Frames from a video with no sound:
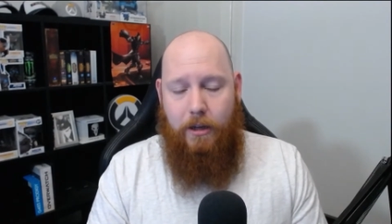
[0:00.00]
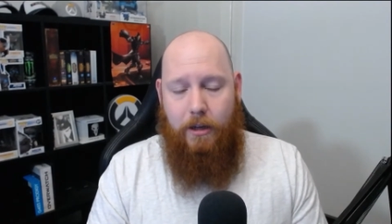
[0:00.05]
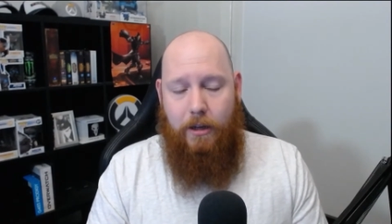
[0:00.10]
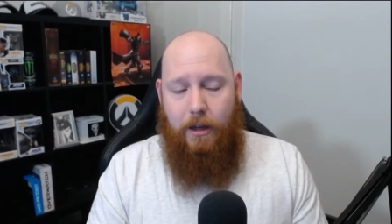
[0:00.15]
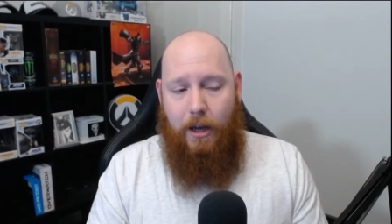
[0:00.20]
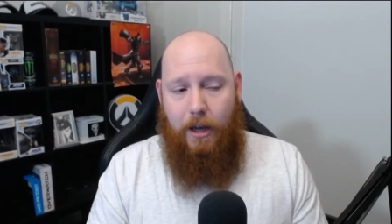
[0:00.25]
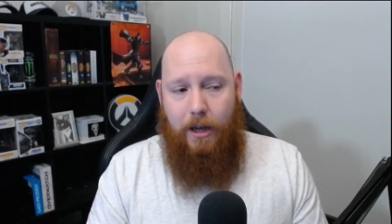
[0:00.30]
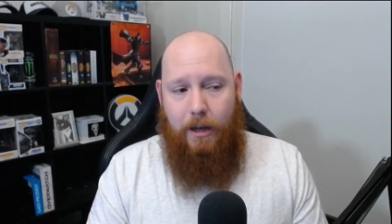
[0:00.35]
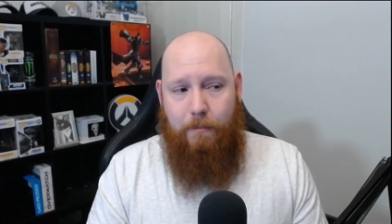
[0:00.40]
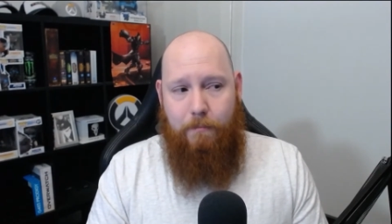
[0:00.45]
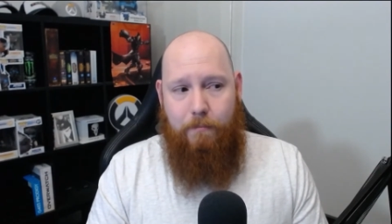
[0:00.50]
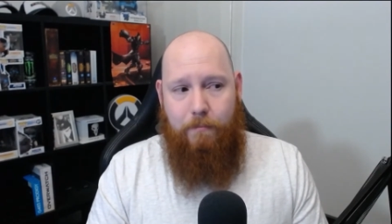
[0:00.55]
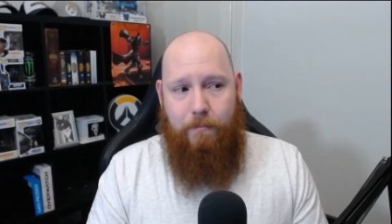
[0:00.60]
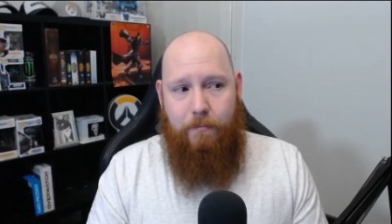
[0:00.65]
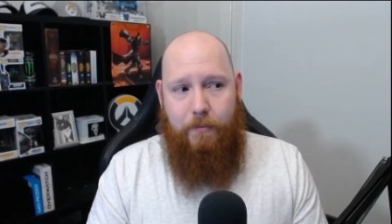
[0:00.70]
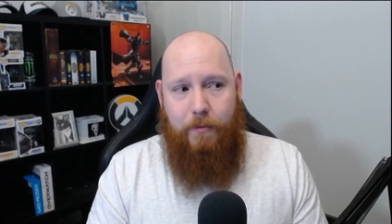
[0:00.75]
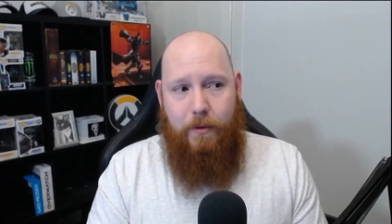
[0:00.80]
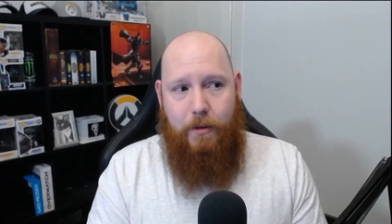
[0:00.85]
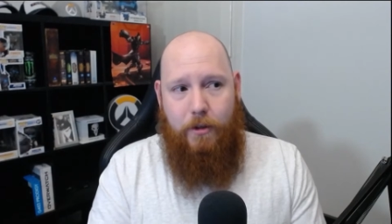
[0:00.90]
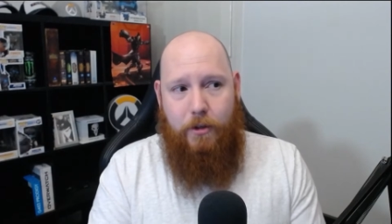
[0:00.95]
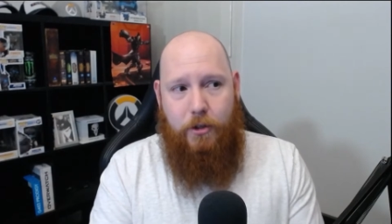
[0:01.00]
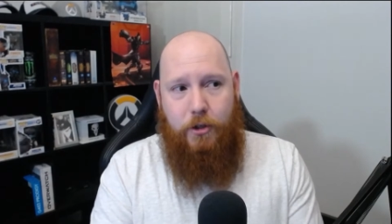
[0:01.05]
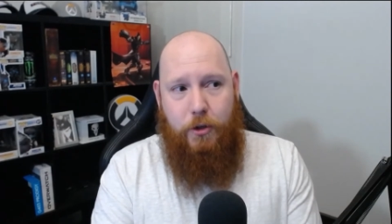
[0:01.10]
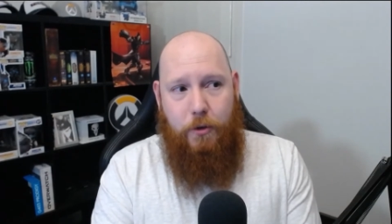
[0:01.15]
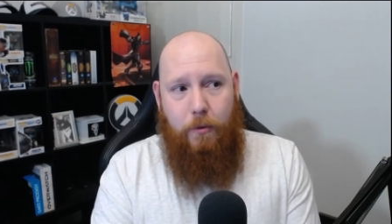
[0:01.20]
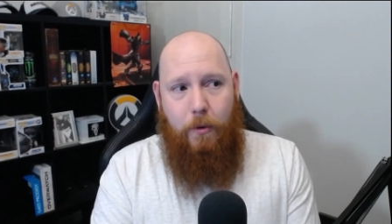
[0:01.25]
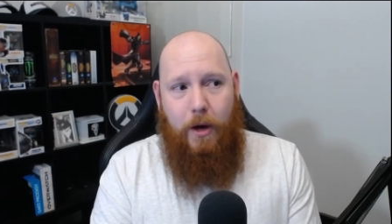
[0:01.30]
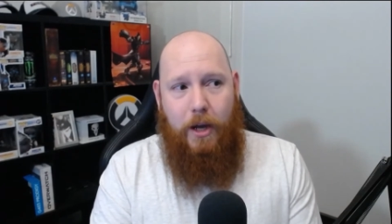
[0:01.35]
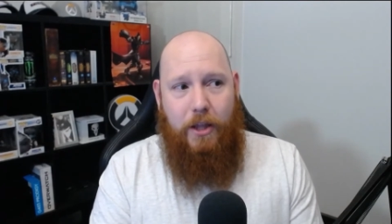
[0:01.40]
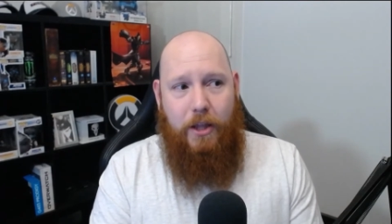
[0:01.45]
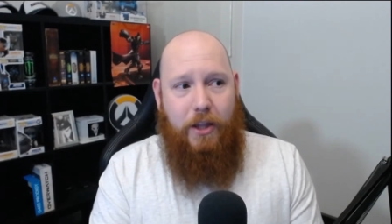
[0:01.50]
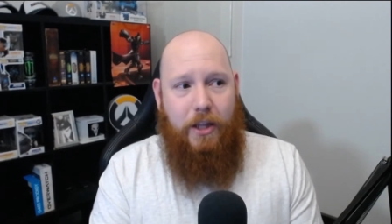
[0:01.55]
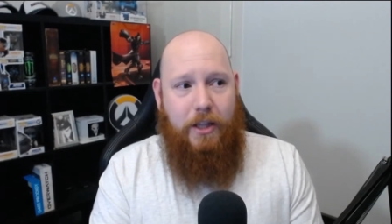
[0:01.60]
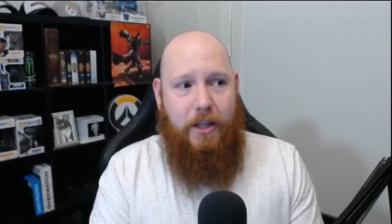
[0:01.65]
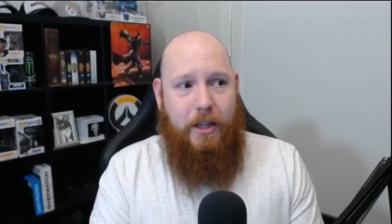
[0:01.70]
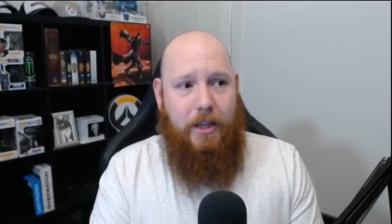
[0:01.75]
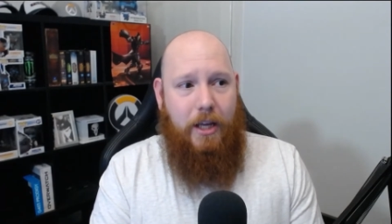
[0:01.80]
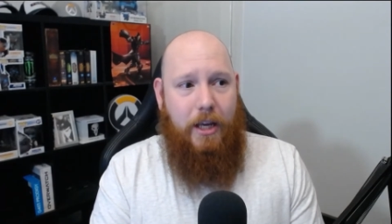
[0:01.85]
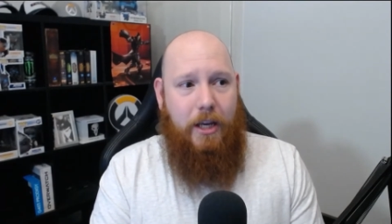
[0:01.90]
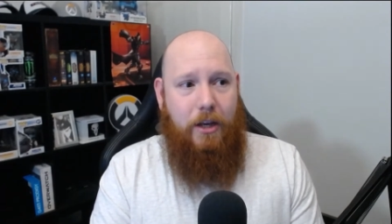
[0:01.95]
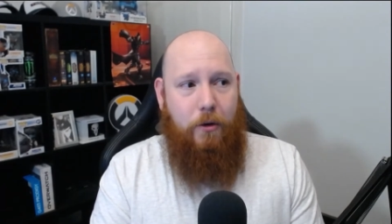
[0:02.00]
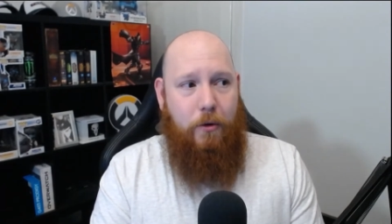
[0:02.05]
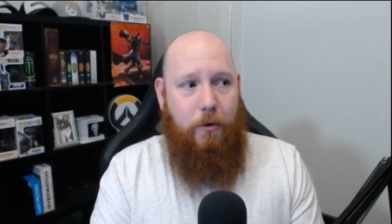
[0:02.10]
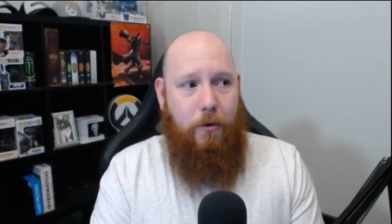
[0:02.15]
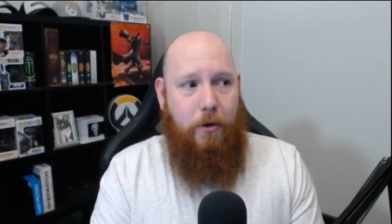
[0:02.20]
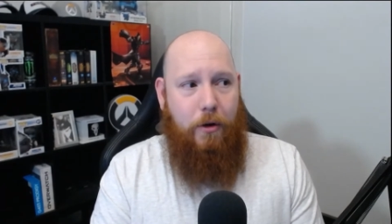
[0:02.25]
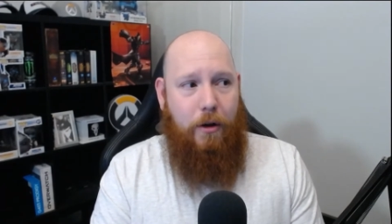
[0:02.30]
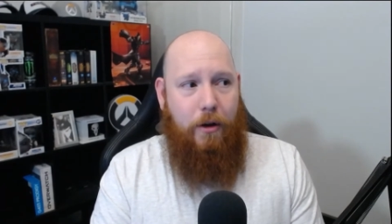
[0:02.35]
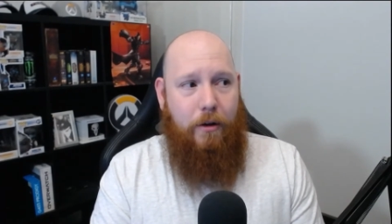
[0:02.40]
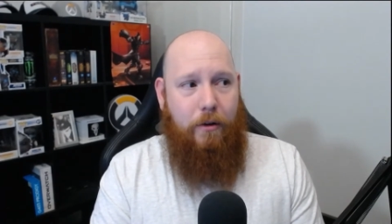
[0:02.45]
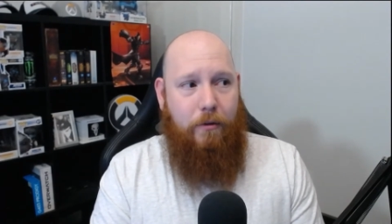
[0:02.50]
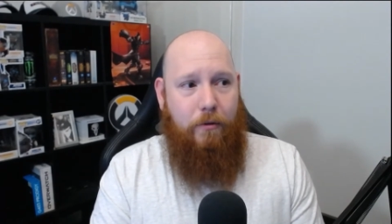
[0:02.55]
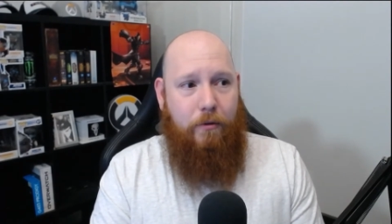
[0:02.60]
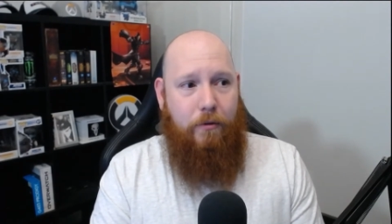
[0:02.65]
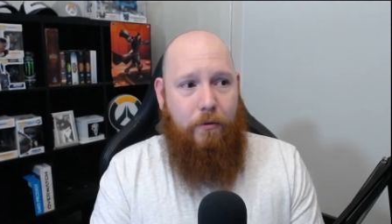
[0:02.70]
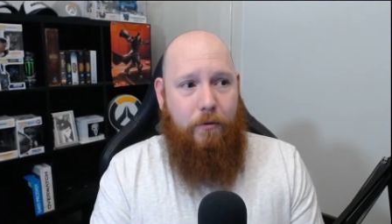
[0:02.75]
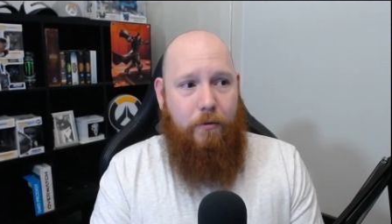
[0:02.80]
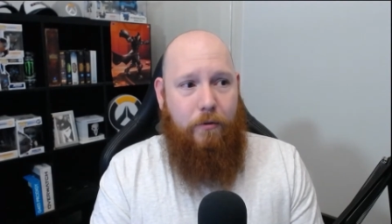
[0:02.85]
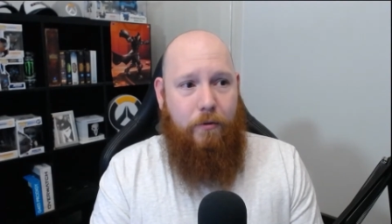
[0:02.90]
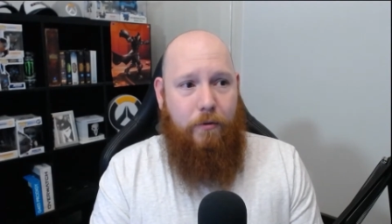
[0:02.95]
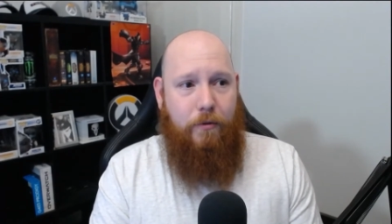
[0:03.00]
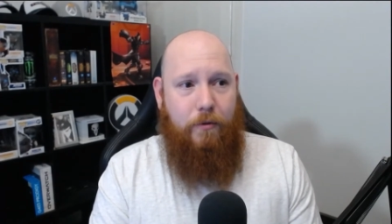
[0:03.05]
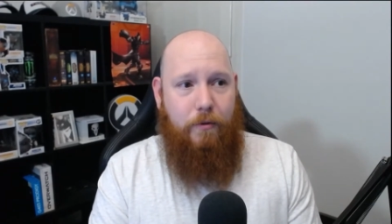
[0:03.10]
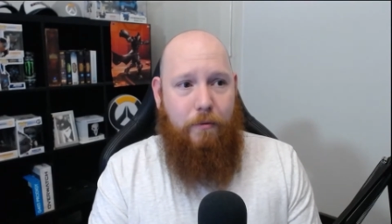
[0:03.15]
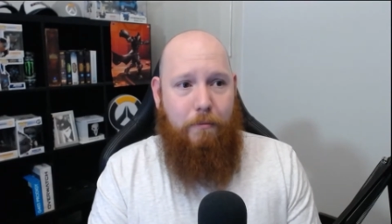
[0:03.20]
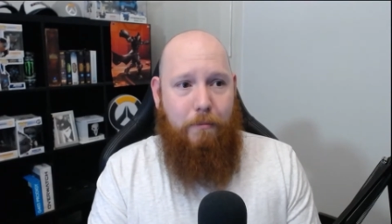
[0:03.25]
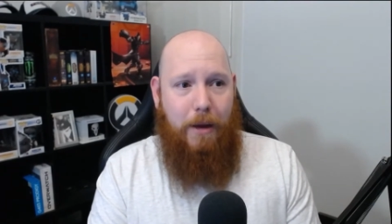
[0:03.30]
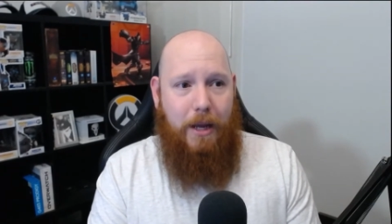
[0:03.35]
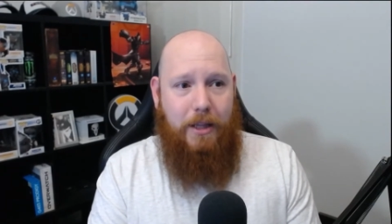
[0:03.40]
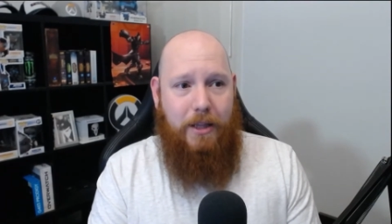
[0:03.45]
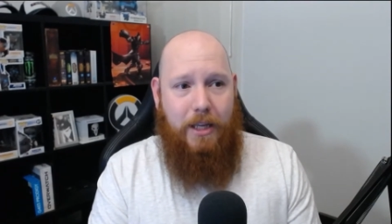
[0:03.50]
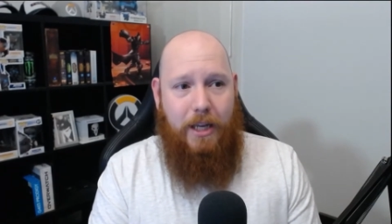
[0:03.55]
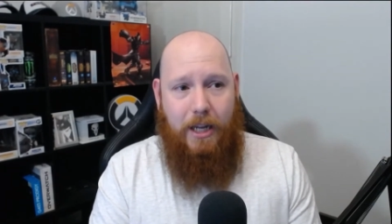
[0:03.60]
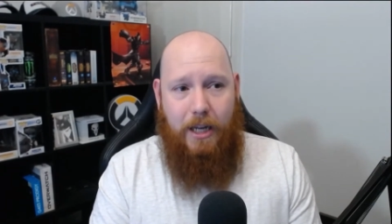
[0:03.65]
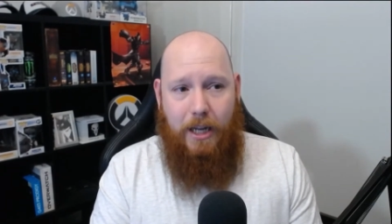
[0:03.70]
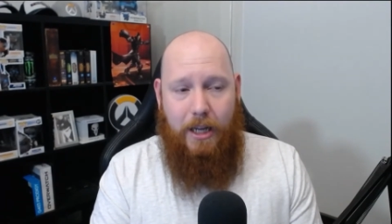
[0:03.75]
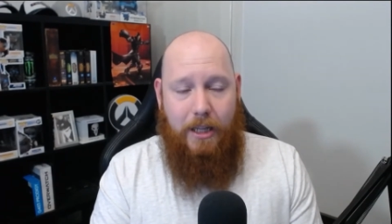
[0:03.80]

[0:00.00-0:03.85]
Um, do I think that they could have made the,